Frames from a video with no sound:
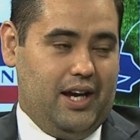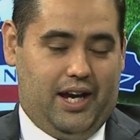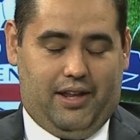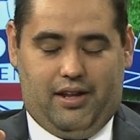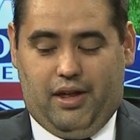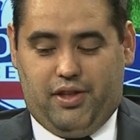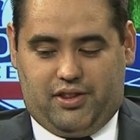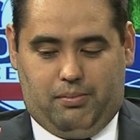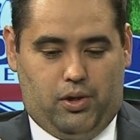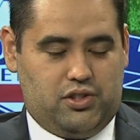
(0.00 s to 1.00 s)
And then I think
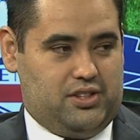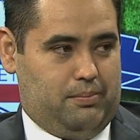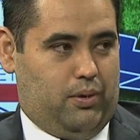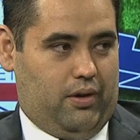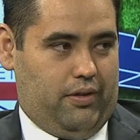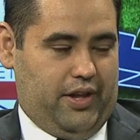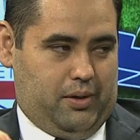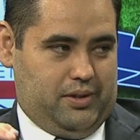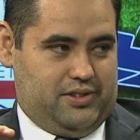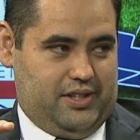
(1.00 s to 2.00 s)
the most important thing
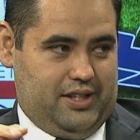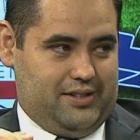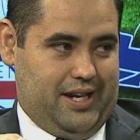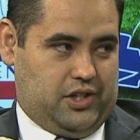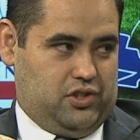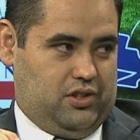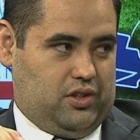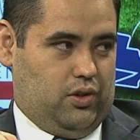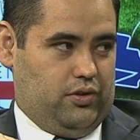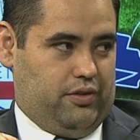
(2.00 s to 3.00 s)
we see is actually the
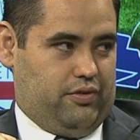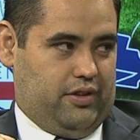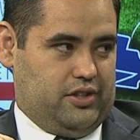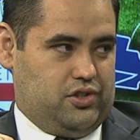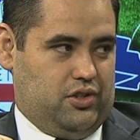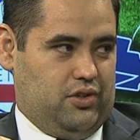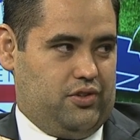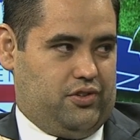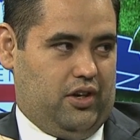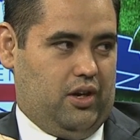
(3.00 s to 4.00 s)
goal differential.
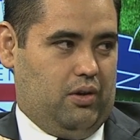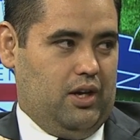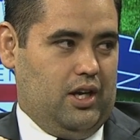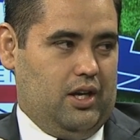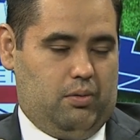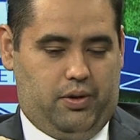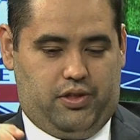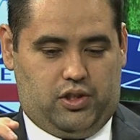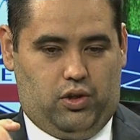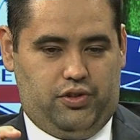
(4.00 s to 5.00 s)
So with
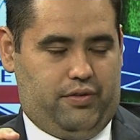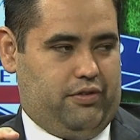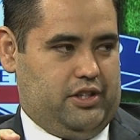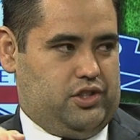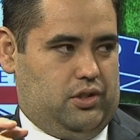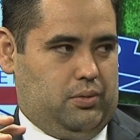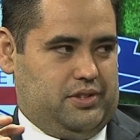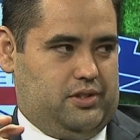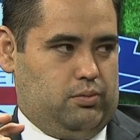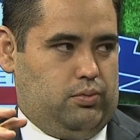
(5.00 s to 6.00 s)
the goal differential. It
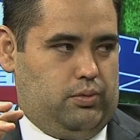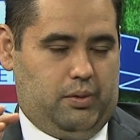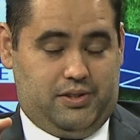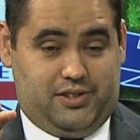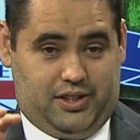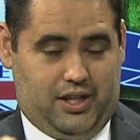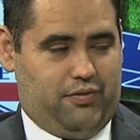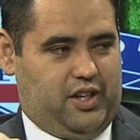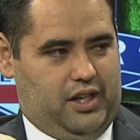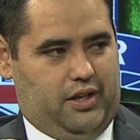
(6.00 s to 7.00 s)
was it was
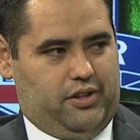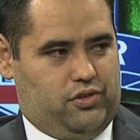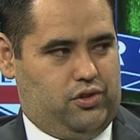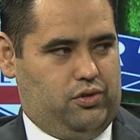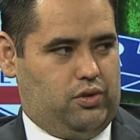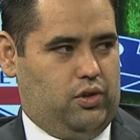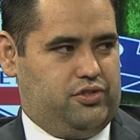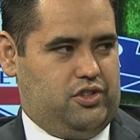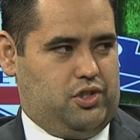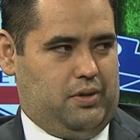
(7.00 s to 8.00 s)
significant on the two goal
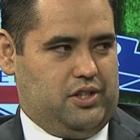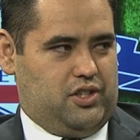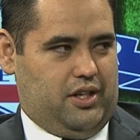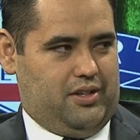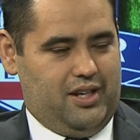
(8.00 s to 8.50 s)
situation and